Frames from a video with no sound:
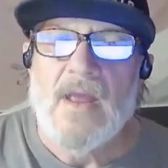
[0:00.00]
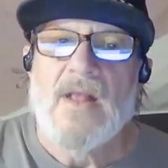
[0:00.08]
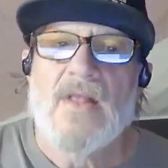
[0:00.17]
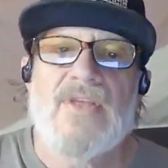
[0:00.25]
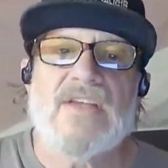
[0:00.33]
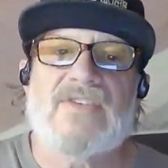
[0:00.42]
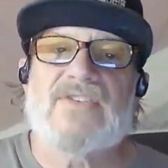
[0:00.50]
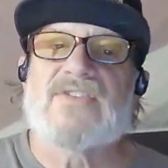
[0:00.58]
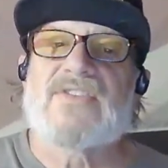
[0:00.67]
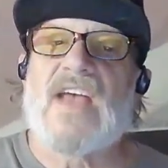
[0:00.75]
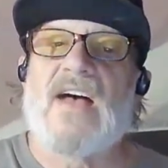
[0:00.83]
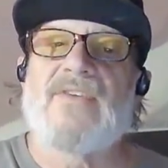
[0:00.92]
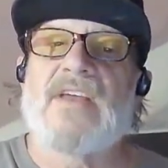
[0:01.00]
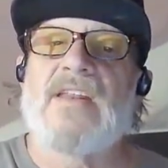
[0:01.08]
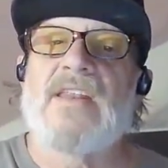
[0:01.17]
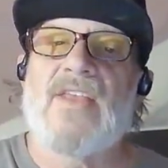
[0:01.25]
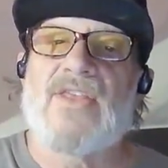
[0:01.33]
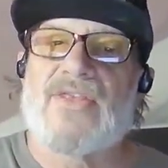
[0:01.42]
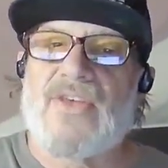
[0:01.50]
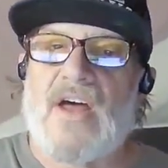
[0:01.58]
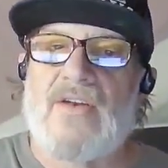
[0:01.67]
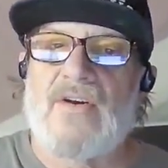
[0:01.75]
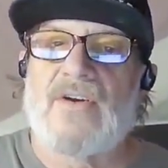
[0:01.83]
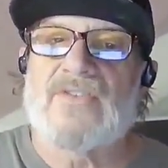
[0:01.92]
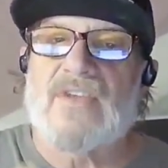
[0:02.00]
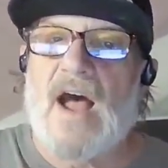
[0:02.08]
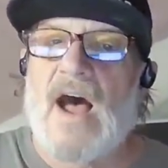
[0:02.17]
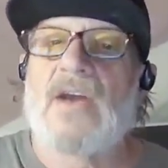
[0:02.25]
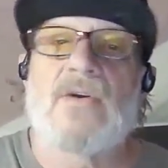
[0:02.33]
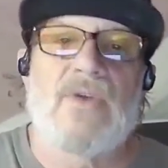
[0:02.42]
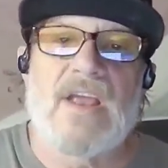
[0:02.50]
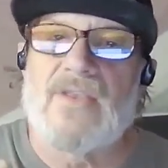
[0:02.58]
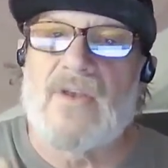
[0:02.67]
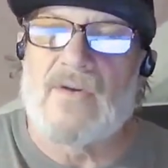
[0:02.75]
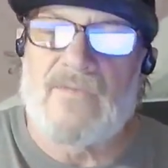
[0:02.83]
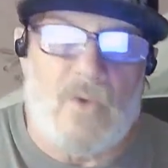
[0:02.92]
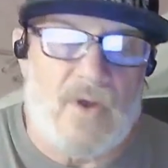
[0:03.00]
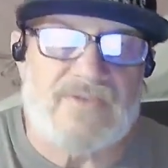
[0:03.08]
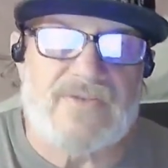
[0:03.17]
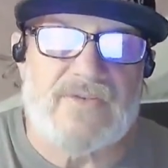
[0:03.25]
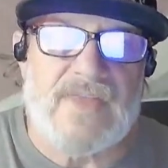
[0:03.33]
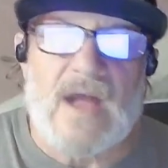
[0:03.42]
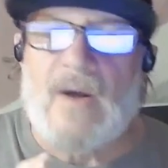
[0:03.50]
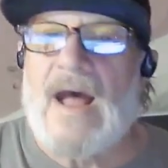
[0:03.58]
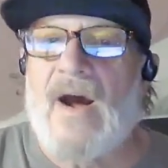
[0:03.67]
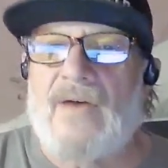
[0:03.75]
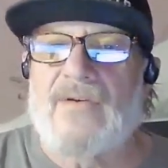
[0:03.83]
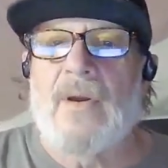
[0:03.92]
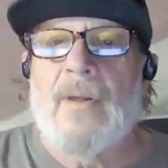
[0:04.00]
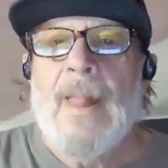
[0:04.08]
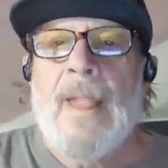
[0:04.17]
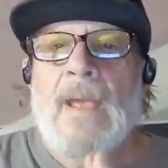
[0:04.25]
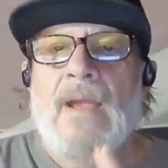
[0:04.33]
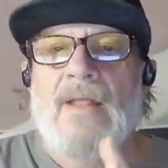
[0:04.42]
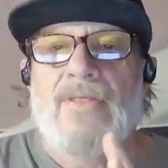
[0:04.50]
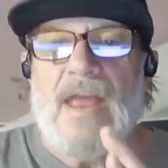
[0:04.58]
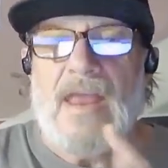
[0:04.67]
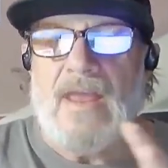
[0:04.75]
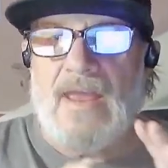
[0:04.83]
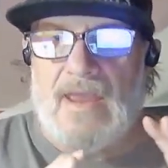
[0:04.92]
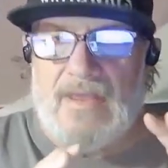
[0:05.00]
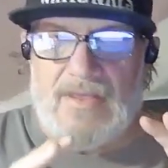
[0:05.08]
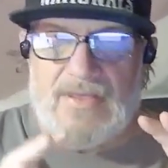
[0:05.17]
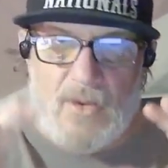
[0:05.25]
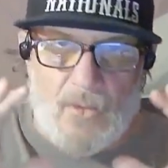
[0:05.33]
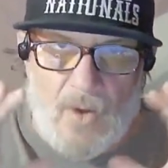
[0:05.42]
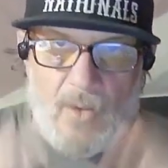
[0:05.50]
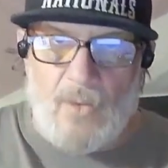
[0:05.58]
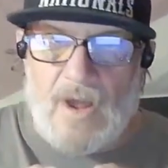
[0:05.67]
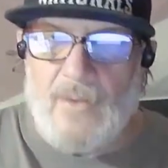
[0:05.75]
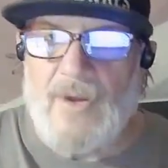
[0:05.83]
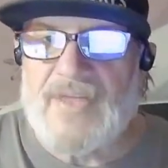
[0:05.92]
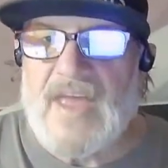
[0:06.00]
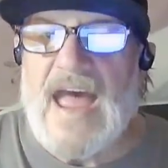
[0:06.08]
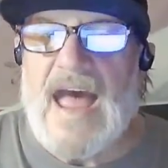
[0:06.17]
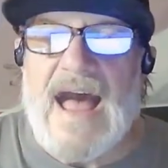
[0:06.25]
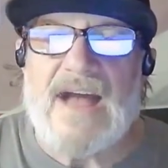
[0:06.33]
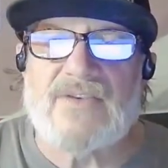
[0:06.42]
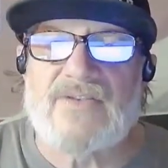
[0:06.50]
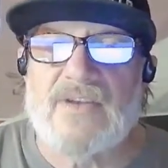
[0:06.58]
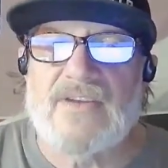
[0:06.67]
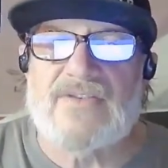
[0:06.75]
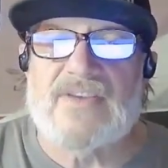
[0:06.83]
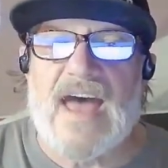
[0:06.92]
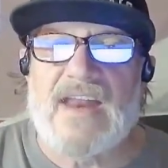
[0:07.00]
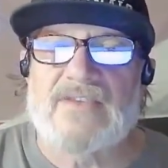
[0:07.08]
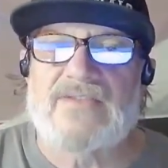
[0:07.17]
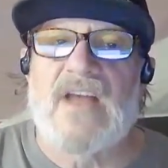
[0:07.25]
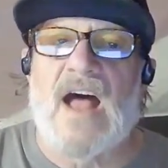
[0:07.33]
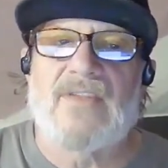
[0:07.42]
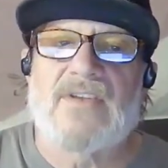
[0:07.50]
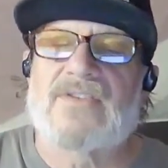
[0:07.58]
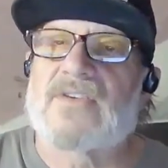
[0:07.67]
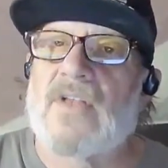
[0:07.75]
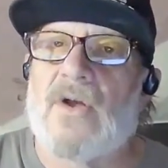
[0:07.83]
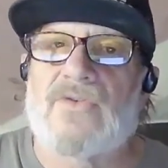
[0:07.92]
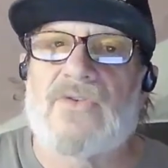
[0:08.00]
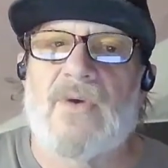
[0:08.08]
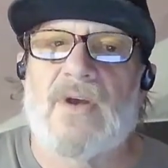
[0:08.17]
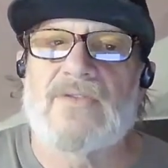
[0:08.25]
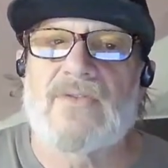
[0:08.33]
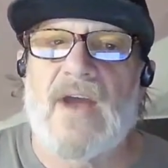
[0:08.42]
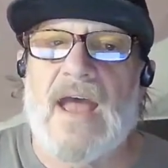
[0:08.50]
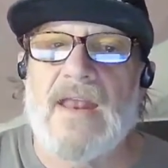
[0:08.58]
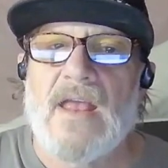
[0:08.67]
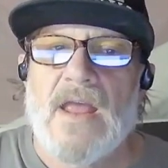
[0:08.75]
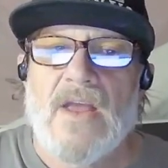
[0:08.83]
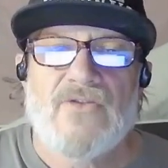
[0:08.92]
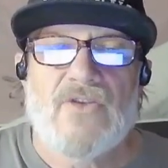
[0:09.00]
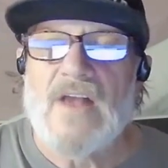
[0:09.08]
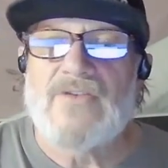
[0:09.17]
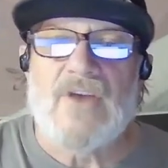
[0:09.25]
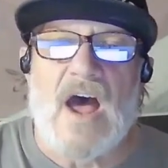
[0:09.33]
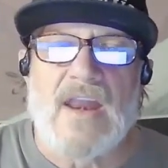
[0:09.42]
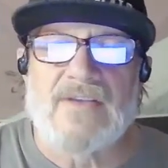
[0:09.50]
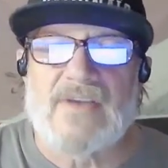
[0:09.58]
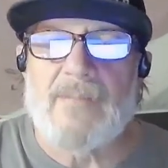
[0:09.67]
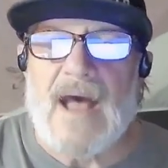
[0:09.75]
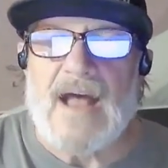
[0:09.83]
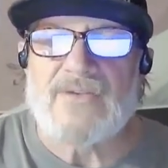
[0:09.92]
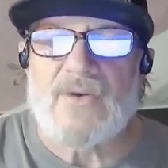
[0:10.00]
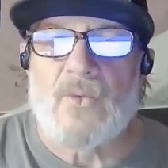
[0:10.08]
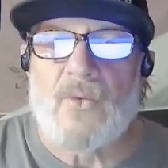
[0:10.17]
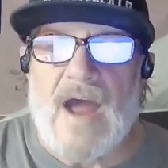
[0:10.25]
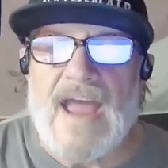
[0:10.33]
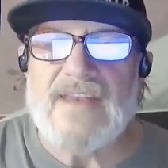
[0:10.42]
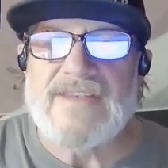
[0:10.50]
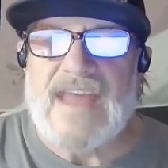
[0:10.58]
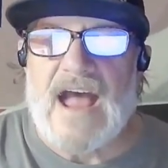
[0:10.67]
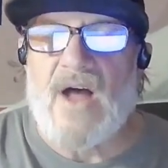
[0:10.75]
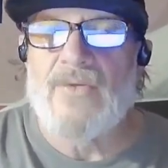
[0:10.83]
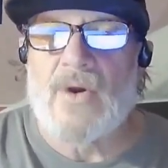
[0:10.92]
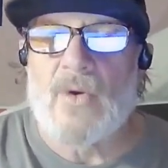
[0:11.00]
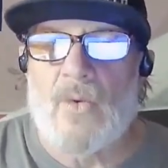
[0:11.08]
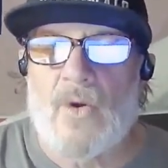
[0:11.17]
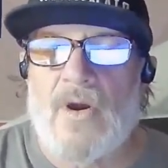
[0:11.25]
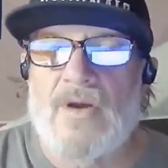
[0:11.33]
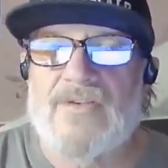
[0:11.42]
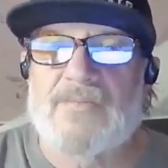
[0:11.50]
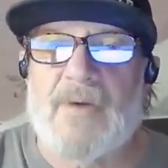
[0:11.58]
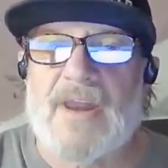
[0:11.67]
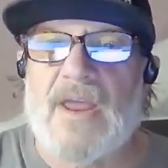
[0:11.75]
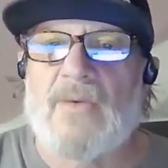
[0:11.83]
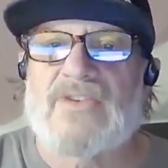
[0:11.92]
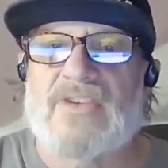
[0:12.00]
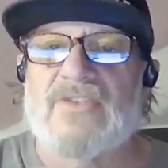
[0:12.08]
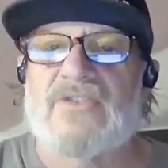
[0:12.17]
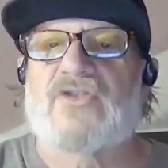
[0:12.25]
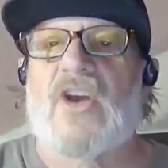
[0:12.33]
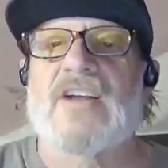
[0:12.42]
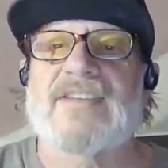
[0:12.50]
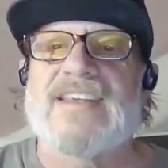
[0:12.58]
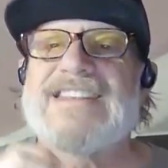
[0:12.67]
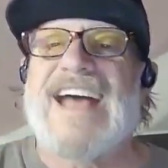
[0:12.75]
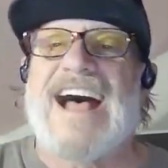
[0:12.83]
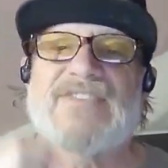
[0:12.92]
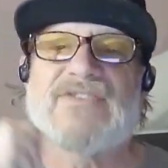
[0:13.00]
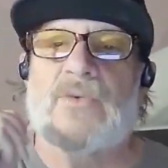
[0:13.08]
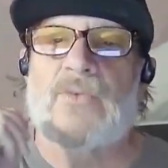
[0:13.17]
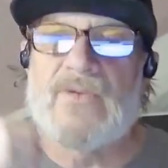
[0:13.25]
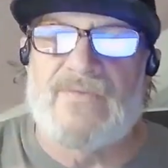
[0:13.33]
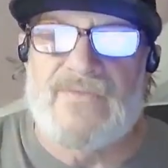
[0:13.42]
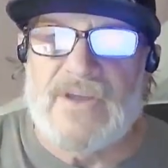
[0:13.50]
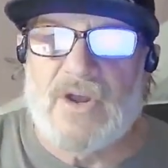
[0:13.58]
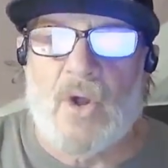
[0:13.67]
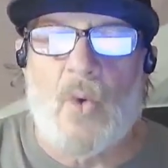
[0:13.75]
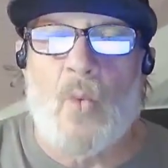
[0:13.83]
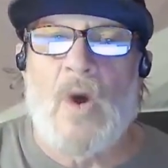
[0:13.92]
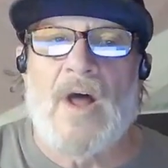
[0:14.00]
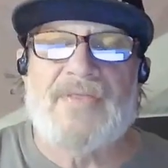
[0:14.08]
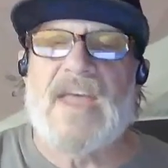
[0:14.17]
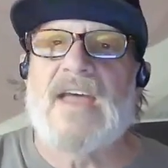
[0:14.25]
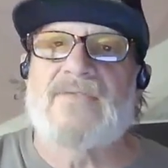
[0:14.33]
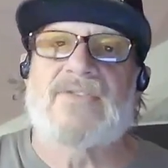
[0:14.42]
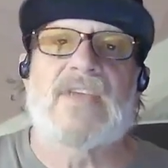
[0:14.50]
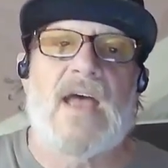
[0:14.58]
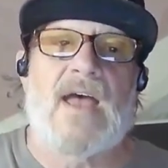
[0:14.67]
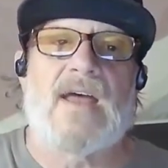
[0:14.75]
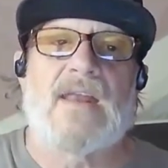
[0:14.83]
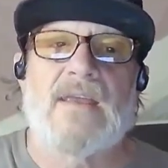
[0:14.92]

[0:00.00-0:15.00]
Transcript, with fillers: the seven thunders uttering their voices. Now, however, they it, what, what what they actually said is not disclosed to us right john is about to write down their words but he was instructed not to reveal what they have said